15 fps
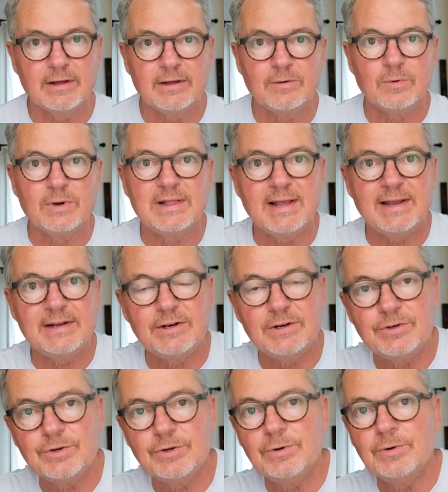related
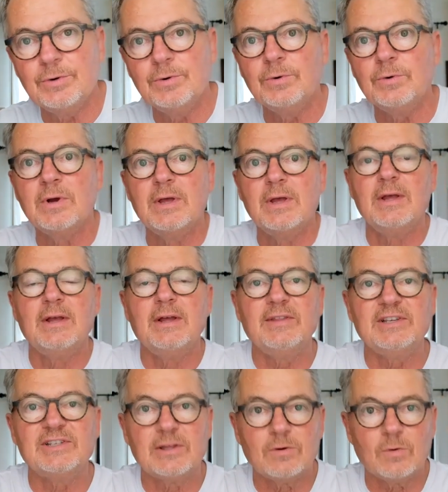to
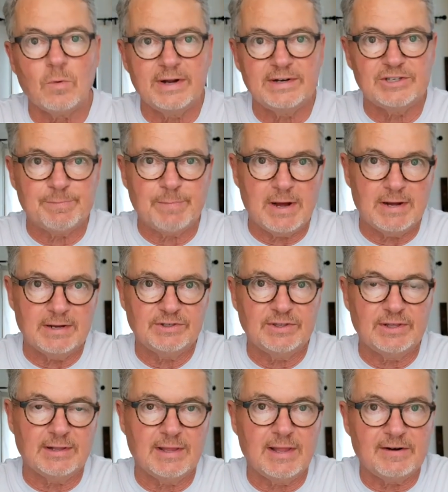these little white spots
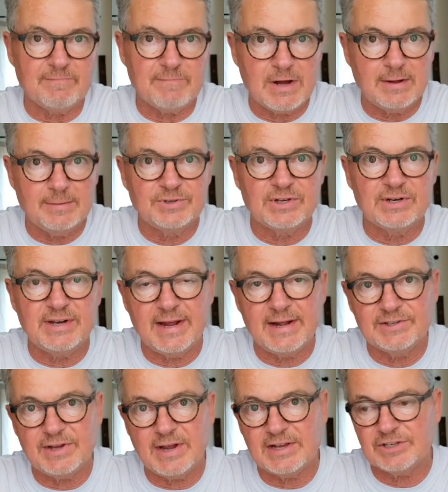that a lot of moms and
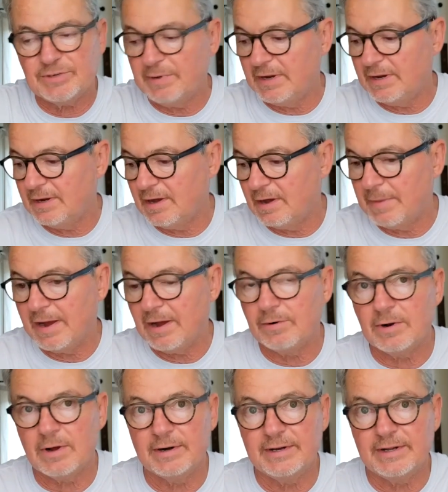dads ask me about
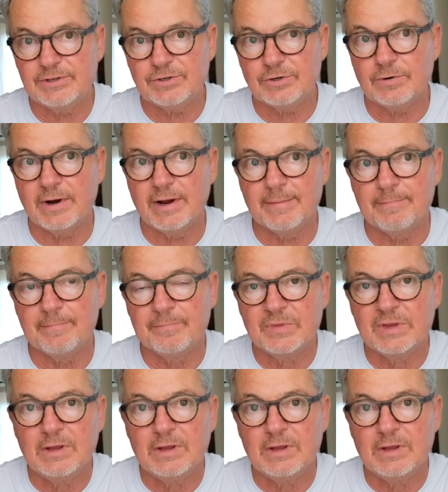on Instagram.